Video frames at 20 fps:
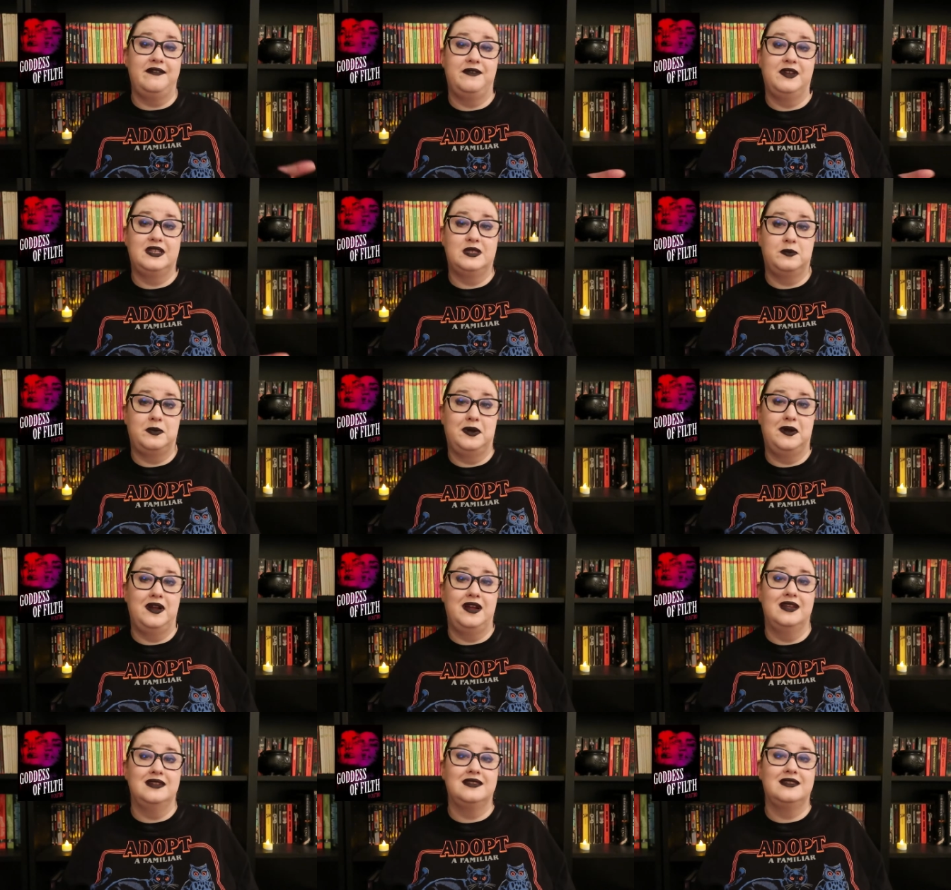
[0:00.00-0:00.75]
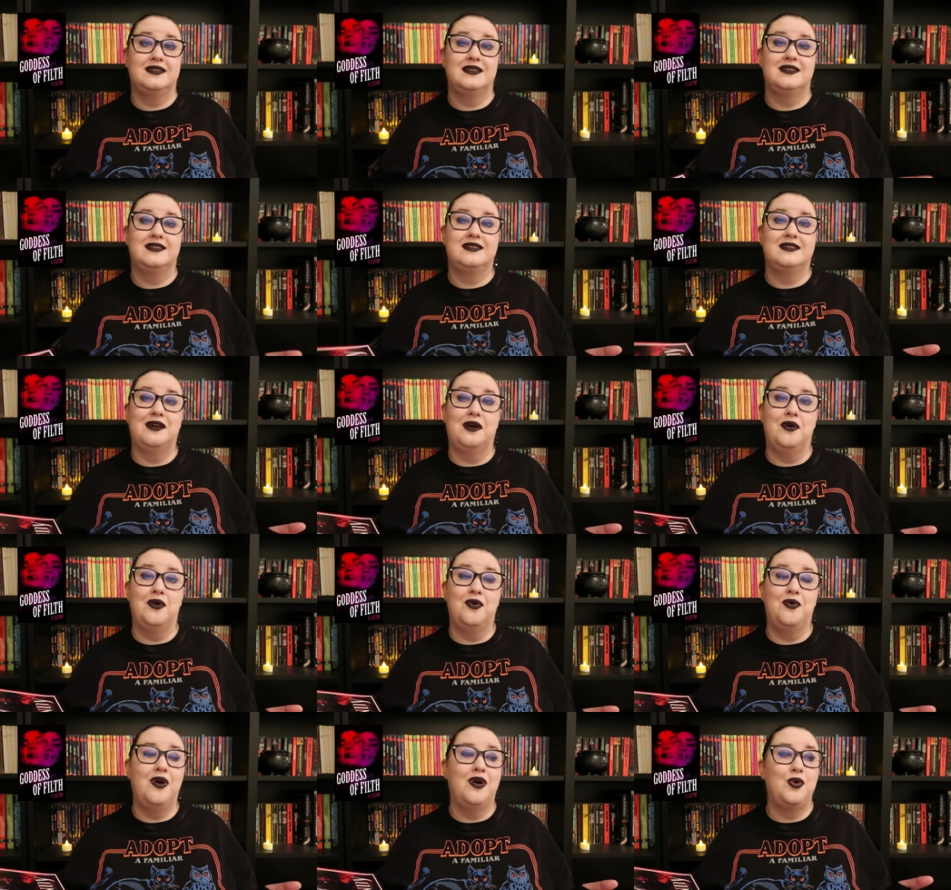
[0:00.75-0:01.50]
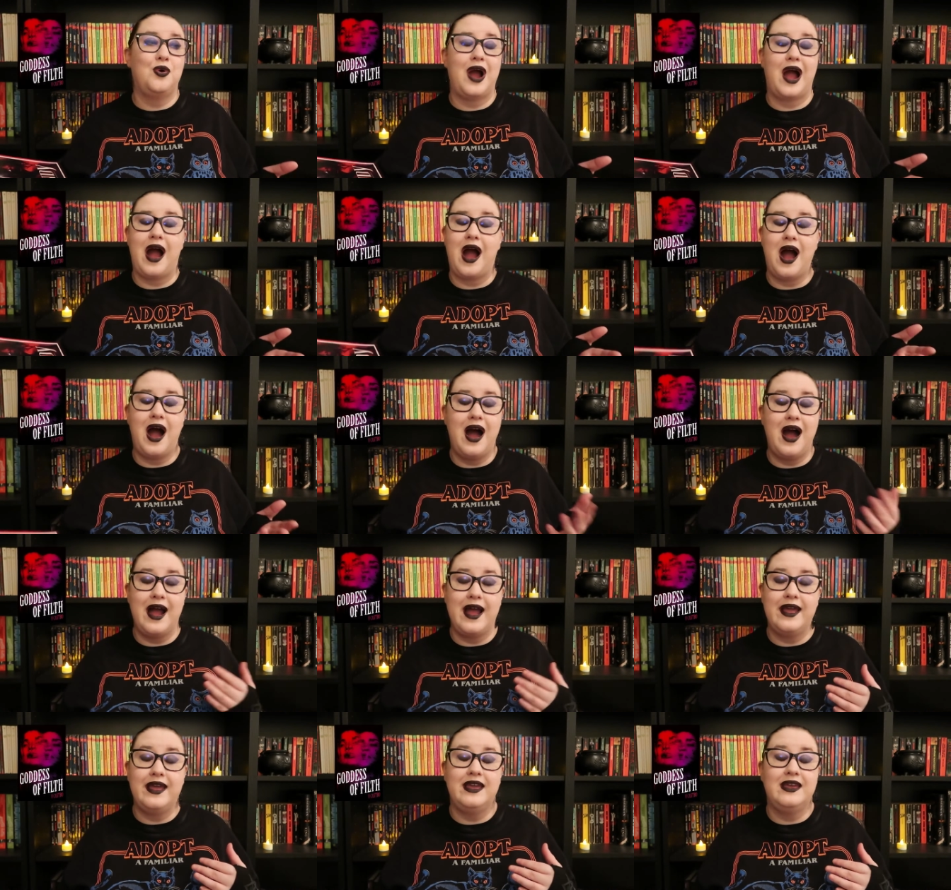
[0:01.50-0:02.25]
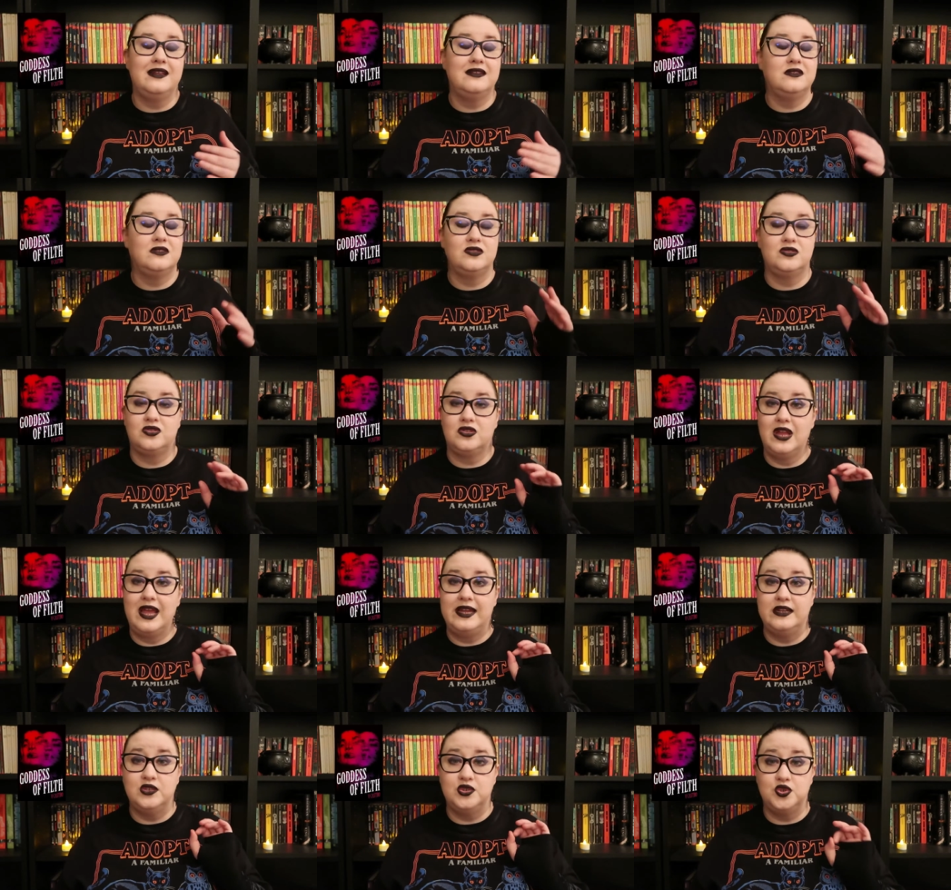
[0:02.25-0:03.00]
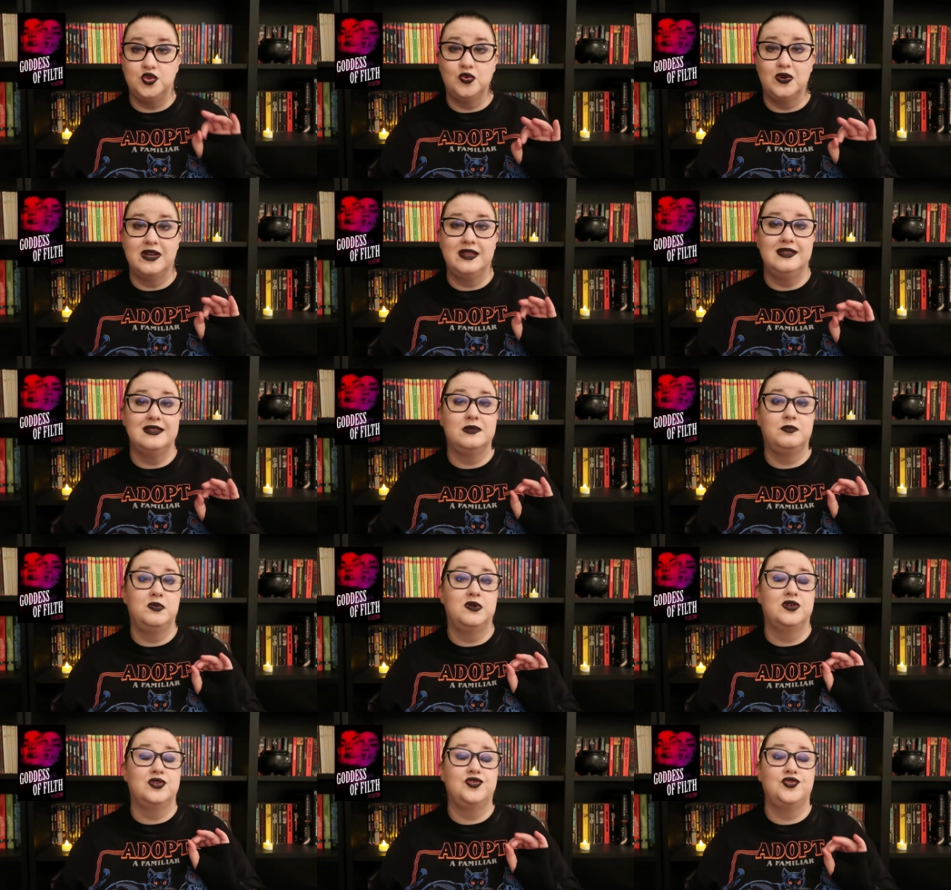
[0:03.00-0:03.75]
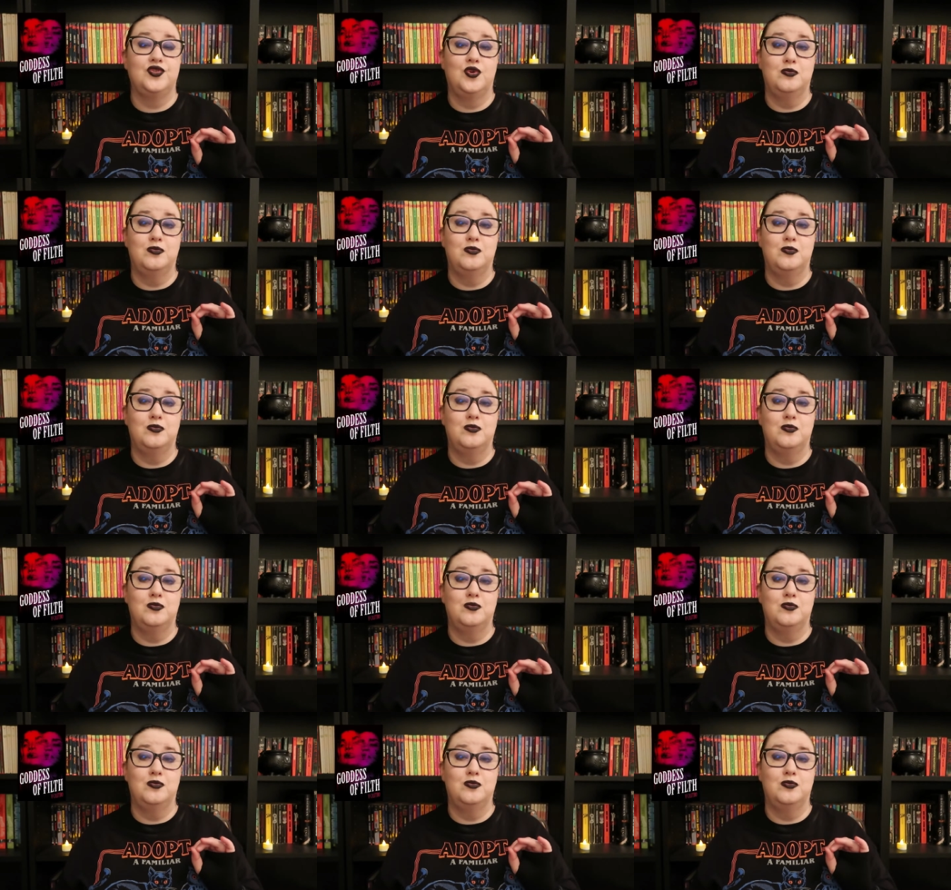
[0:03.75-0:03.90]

life experience. So I enjoyed this book